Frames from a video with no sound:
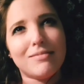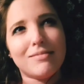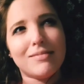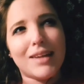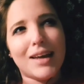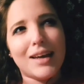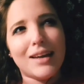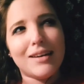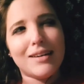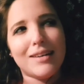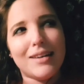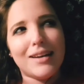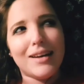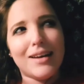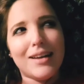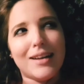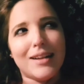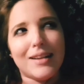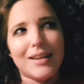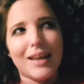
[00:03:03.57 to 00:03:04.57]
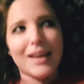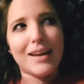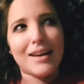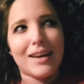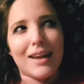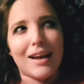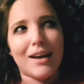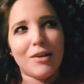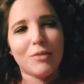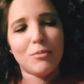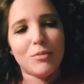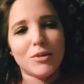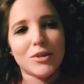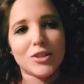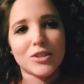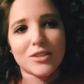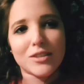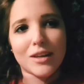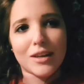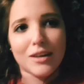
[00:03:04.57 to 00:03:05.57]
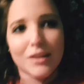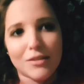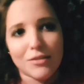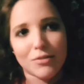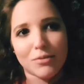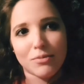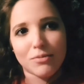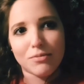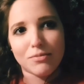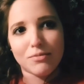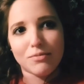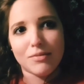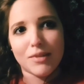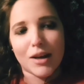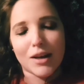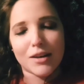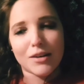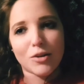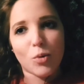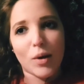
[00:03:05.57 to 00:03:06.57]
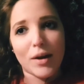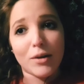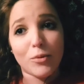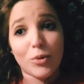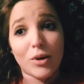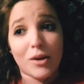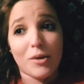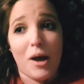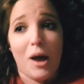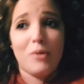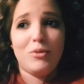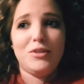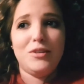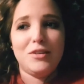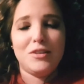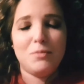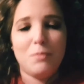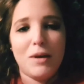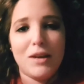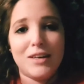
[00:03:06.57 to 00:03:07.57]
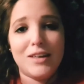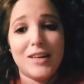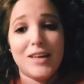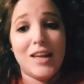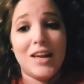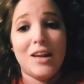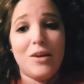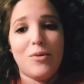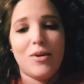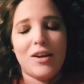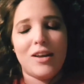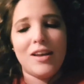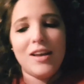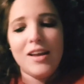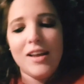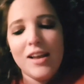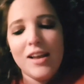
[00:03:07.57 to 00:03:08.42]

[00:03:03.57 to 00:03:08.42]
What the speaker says: not a letdown, but just kind of not quite what I was expecting anyway.